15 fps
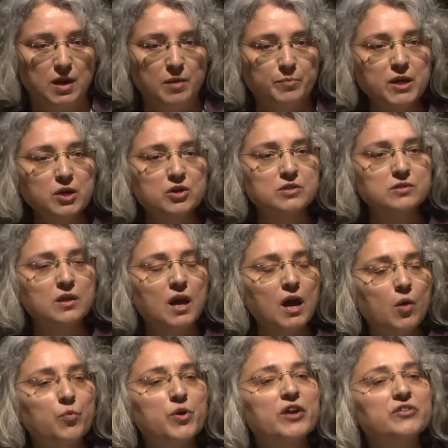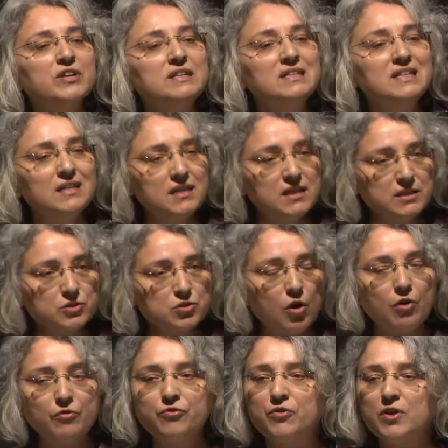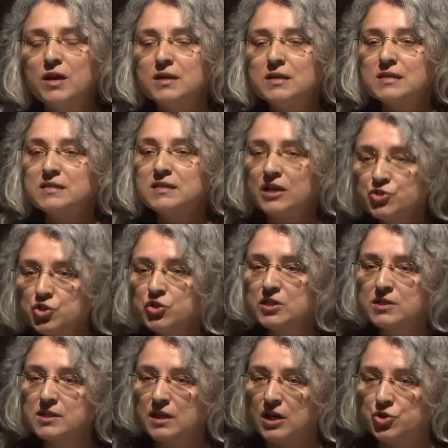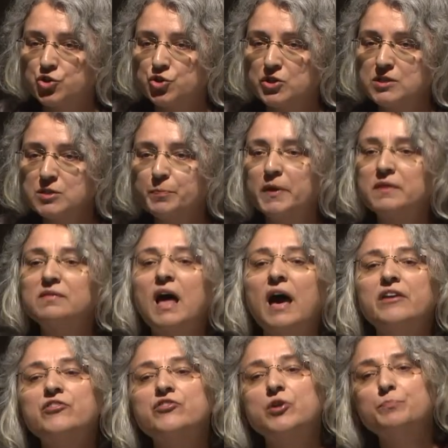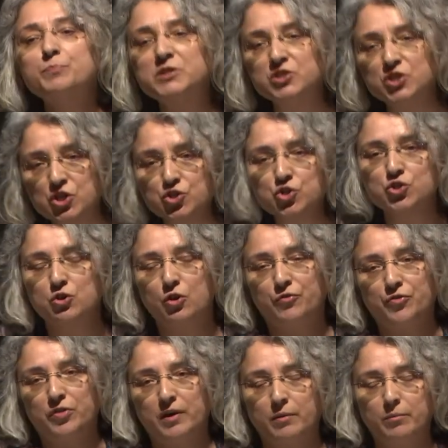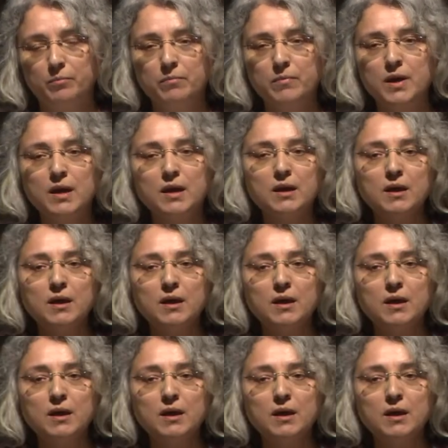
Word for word: because we are in need of such discussions, but not a repetition of them,